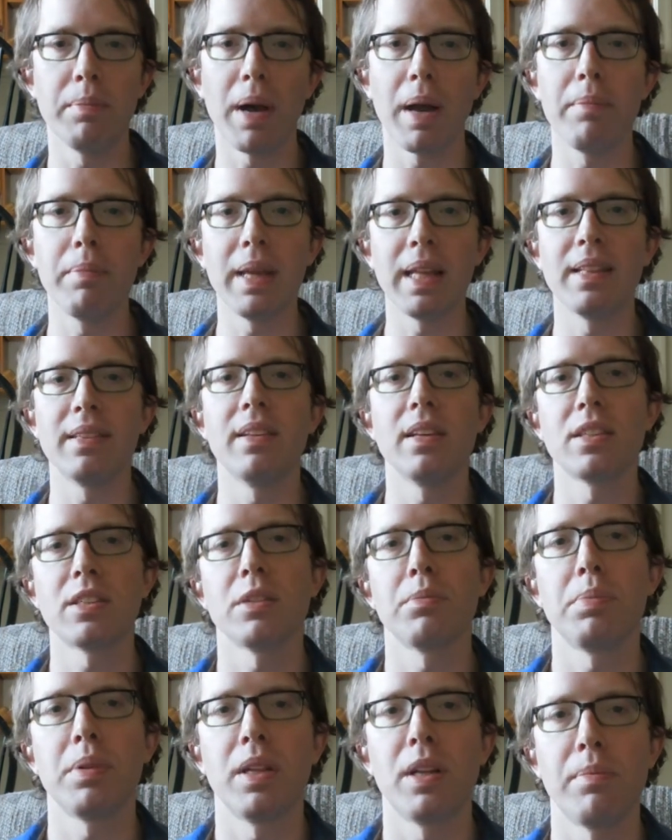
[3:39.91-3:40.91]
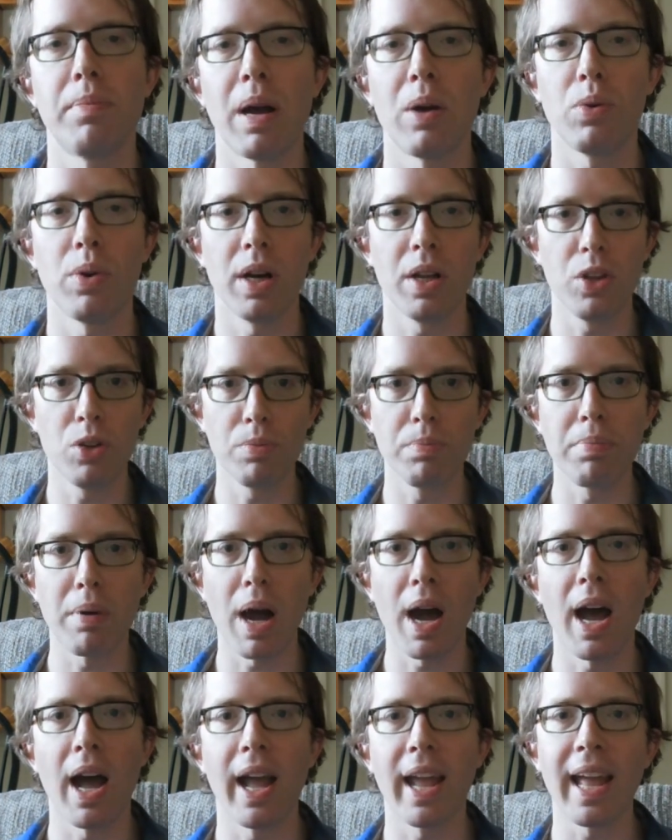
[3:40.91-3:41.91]
by being disciplined about what you
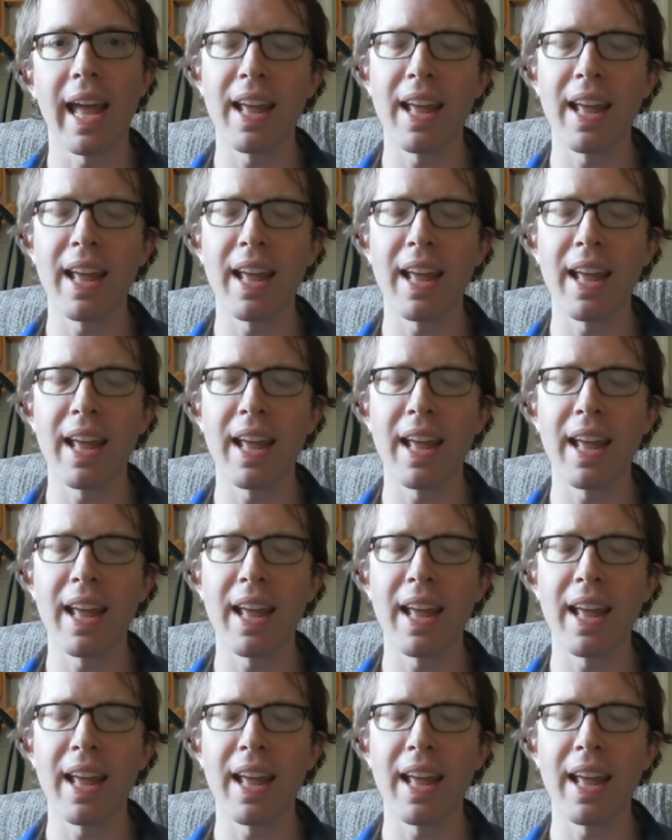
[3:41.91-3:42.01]
buy,